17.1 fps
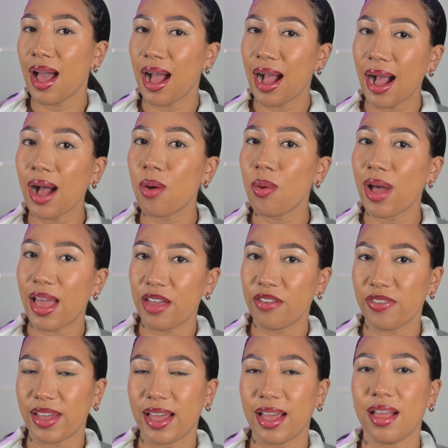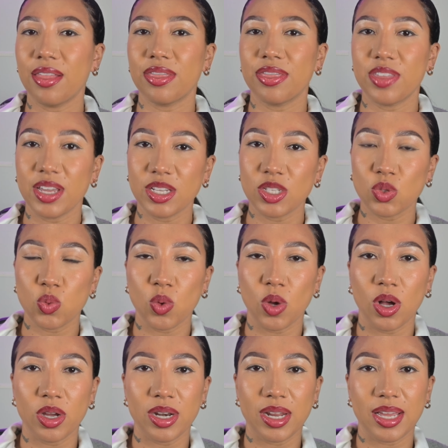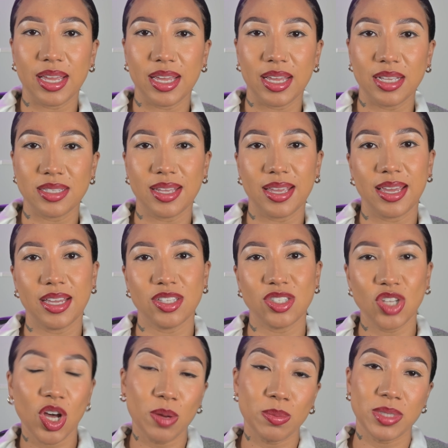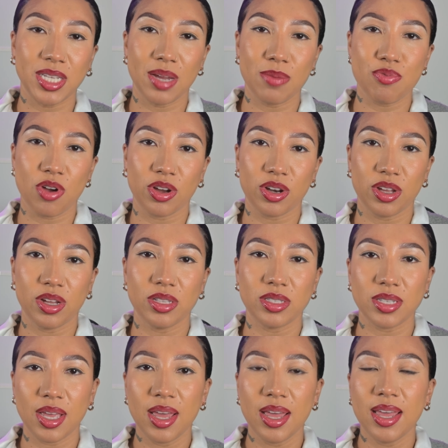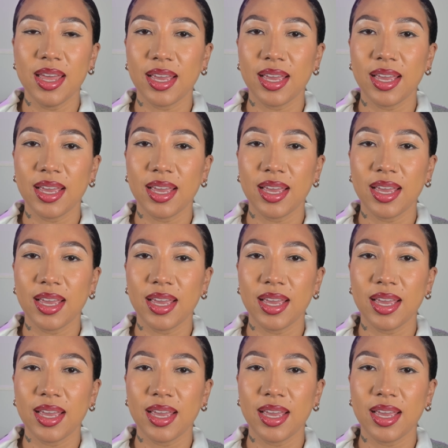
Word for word: However, this one is a top tier product.